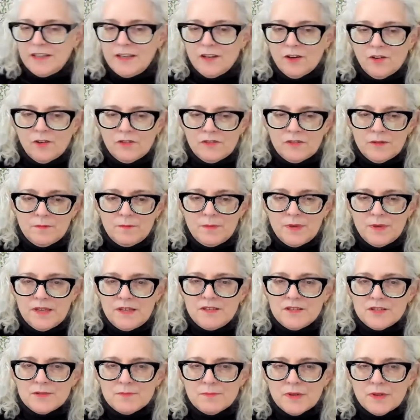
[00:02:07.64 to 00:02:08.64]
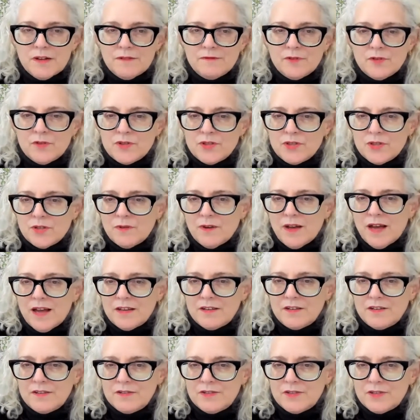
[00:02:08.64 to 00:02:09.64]
on the piece, but I've also
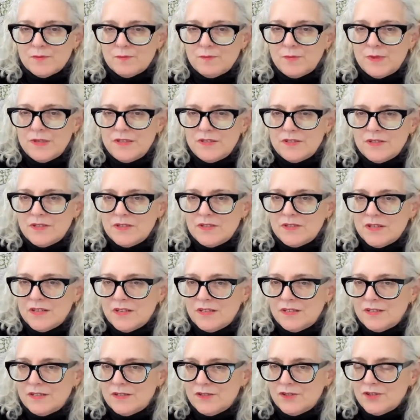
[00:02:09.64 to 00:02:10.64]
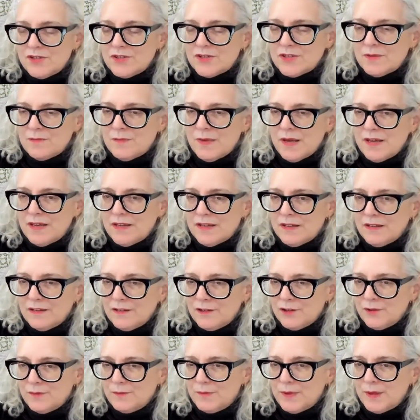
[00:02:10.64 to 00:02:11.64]
added some pieces in just to make it a
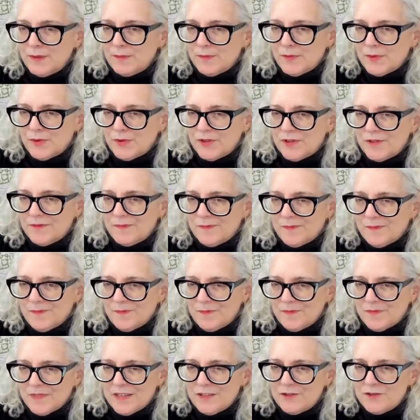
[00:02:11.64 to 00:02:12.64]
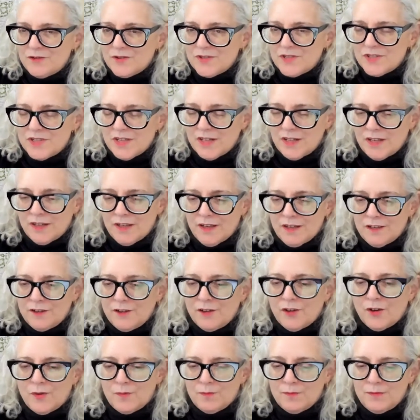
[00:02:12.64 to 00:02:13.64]
little bit more interesting and
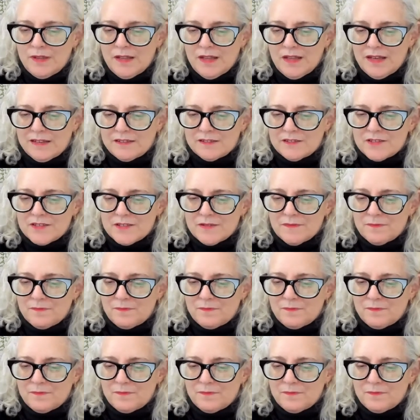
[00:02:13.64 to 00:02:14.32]
complex.